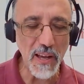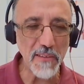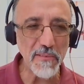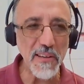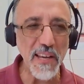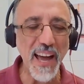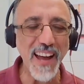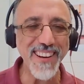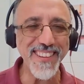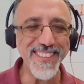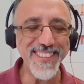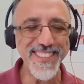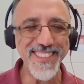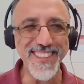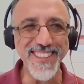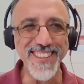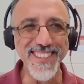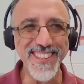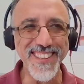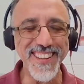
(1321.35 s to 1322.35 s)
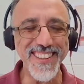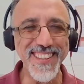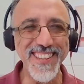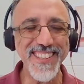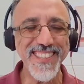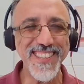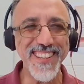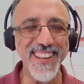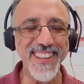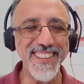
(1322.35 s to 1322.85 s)
you have guarantees that
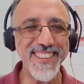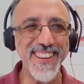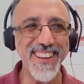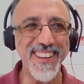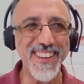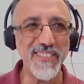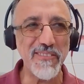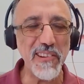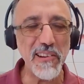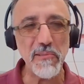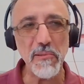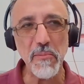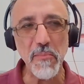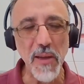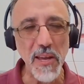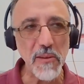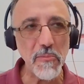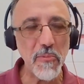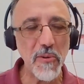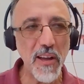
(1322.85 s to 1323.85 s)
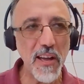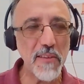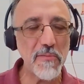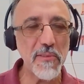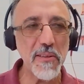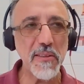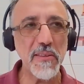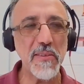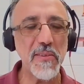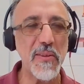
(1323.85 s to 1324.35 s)
this data will remain
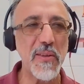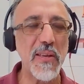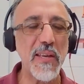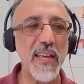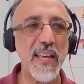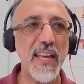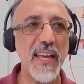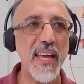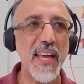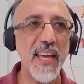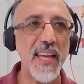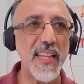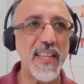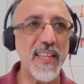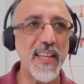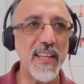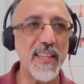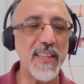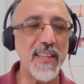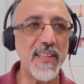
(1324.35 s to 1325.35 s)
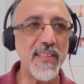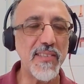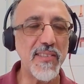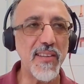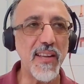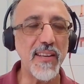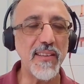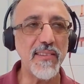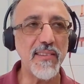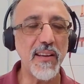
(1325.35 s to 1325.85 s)
private, that this
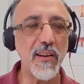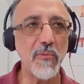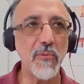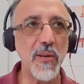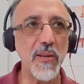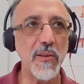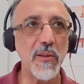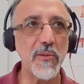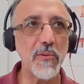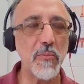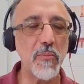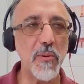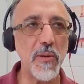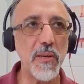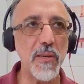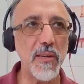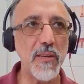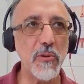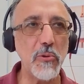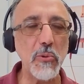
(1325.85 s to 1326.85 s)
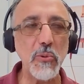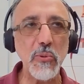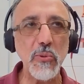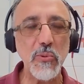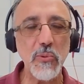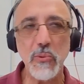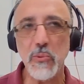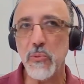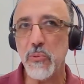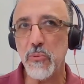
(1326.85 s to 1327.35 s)
data will not be
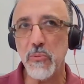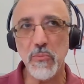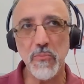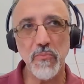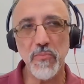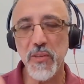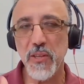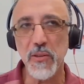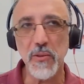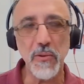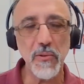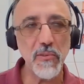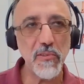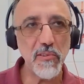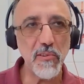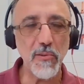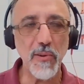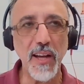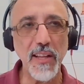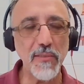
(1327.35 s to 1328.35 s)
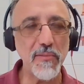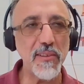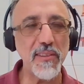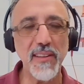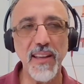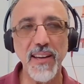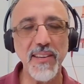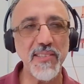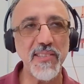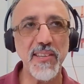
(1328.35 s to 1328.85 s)
used to throw
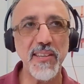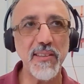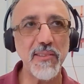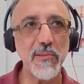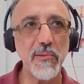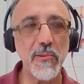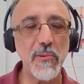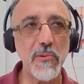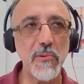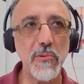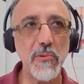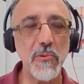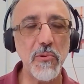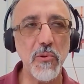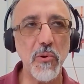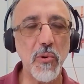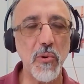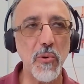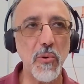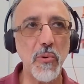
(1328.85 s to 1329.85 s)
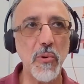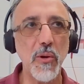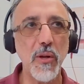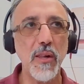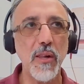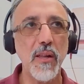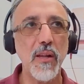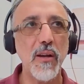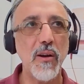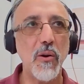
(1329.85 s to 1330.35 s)
advertising to you
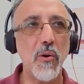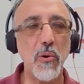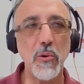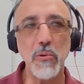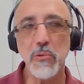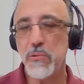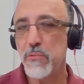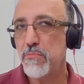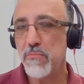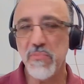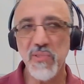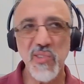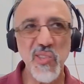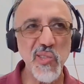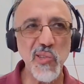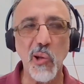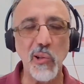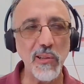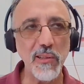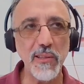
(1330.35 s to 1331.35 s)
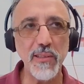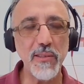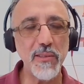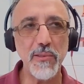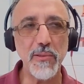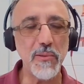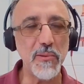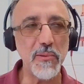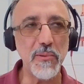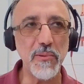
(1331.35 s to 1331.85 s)
or sold
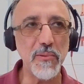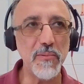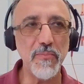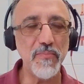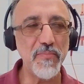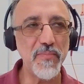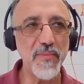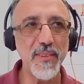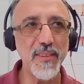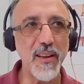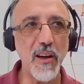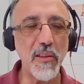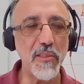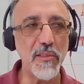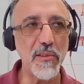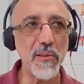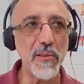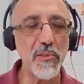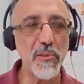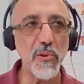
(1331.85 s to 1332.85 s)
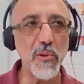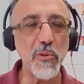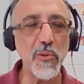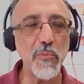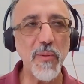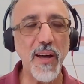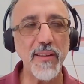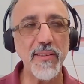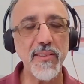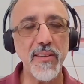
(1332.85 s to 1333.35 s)
to other third
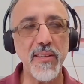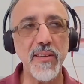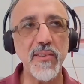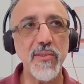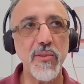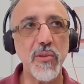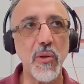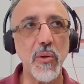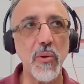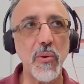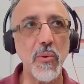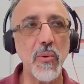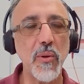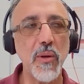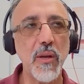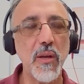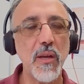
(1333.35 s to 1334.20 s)
parties. So